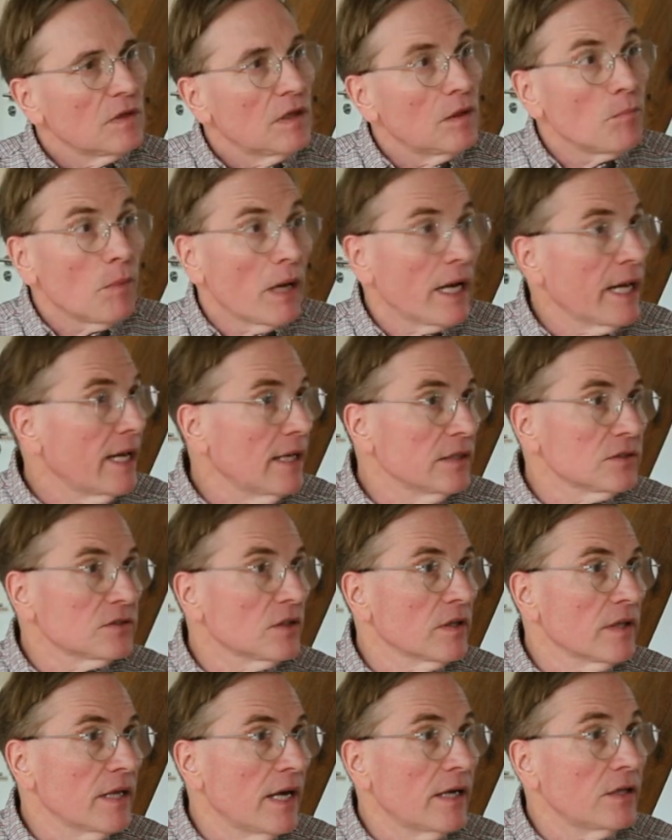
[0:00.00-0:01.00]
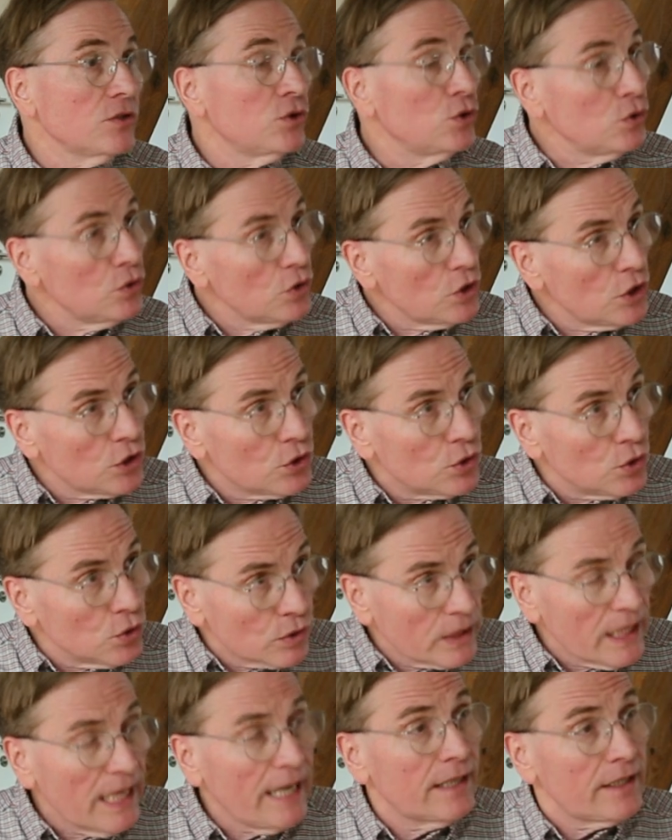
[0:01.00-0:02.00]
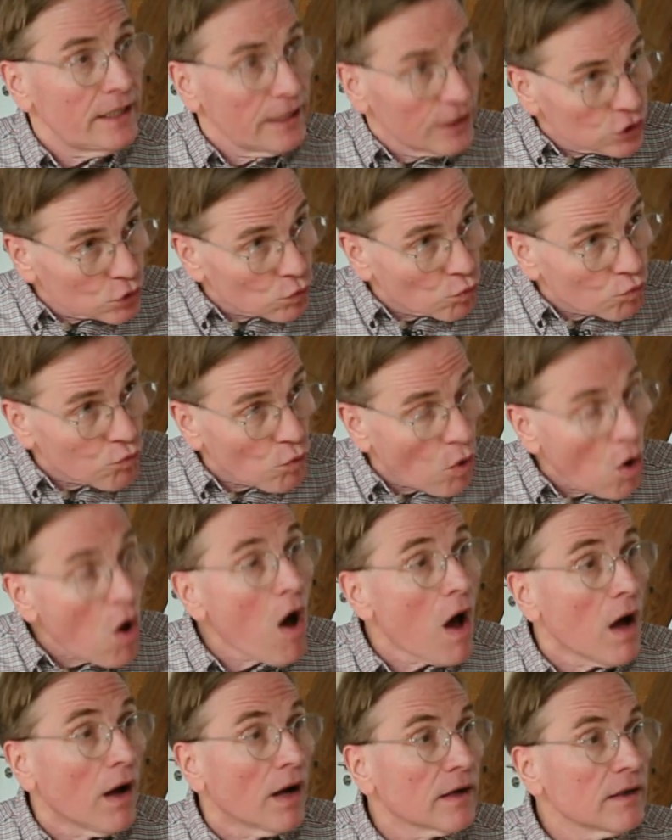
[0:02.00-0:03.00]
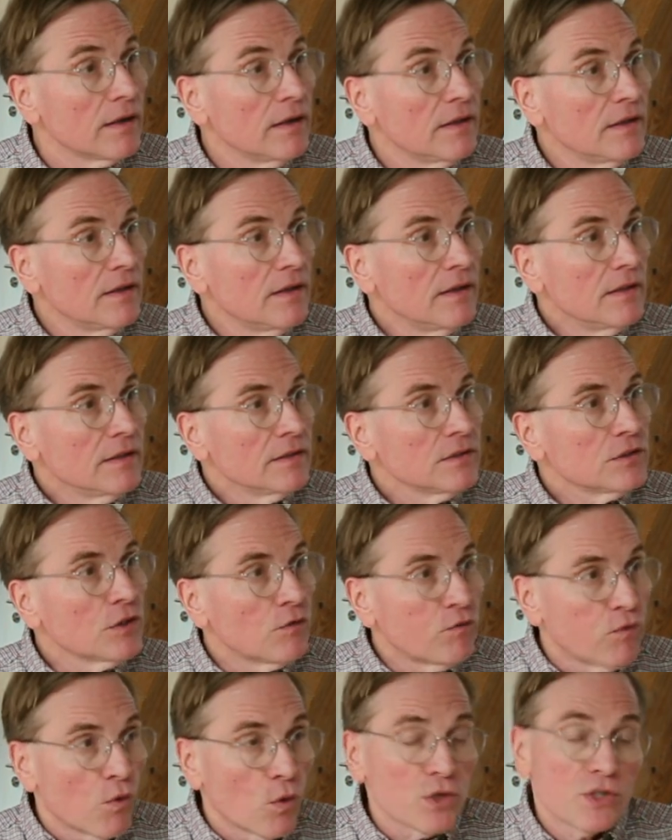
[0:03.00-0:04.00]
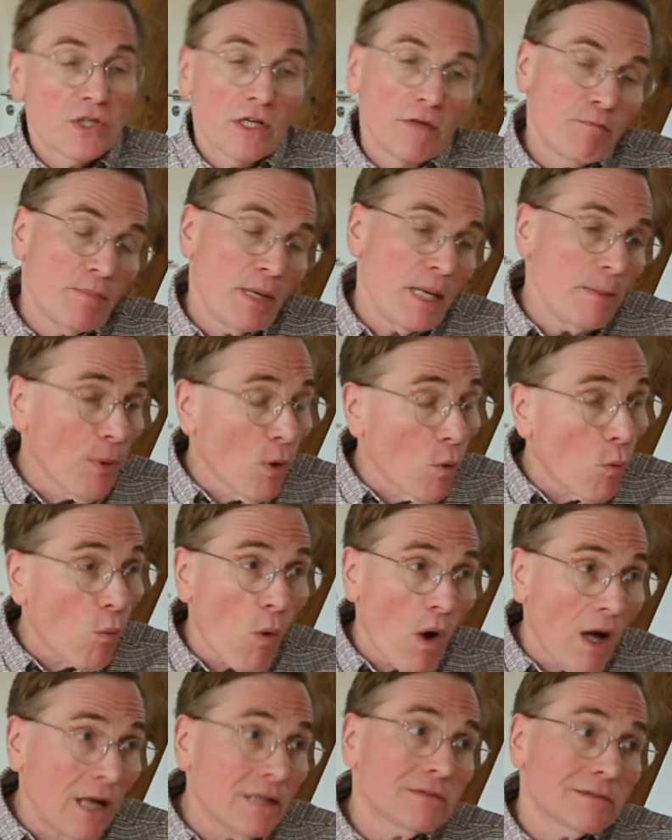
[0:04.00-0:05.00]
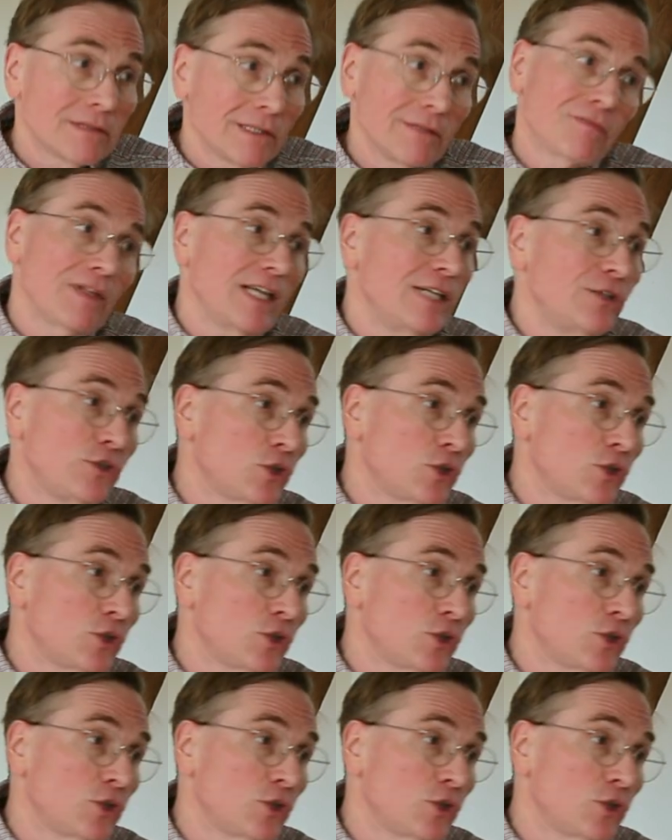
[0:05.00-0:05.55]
And my answer to that is, is you can't. It is wrong to force, if people want, if they